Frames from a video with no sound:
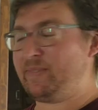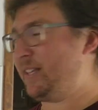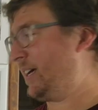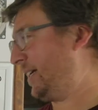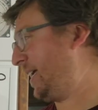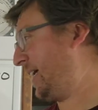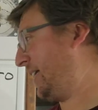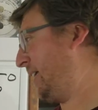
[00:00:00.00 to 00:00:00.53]

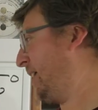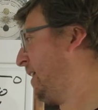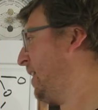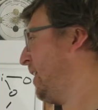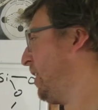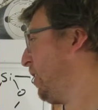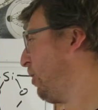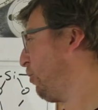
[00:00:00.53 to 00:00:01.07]
Again,
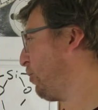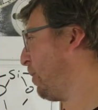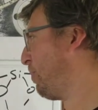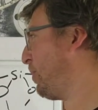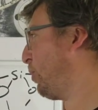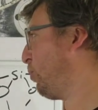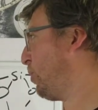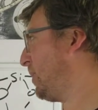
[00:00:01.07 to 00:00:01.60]

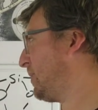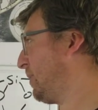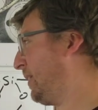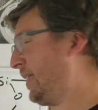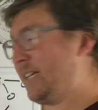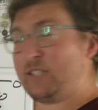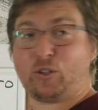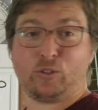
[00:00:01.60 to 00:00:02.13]
cryptocrystalline.
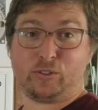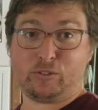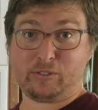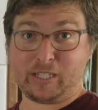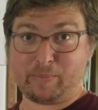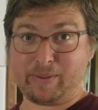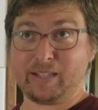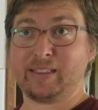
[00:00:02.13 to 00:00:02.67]
I told you there's
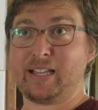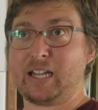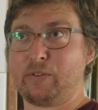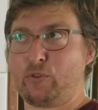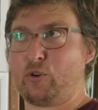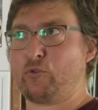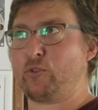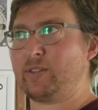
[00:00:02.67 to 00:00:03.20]
going to be a lot of
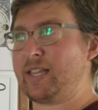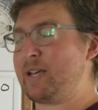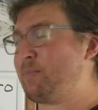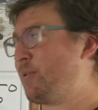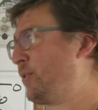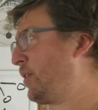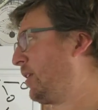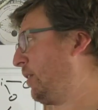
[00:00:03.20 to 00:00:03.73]
overlap
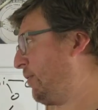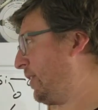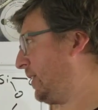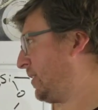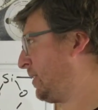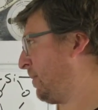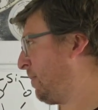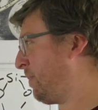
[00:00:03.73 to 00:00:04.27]
with all of this.
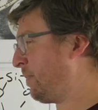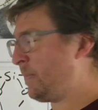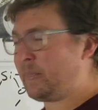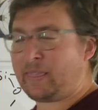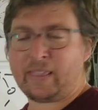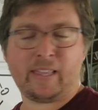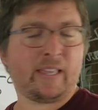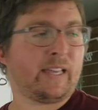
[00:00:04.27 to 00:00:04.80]

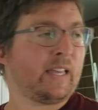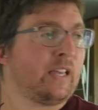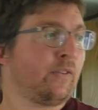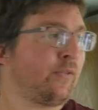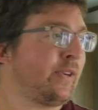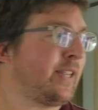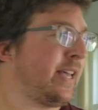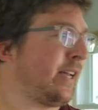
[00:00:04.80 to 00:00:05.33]
If
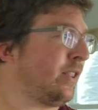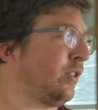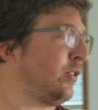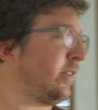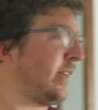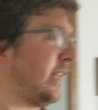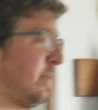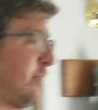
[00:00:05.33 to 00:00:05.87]
we take a look at a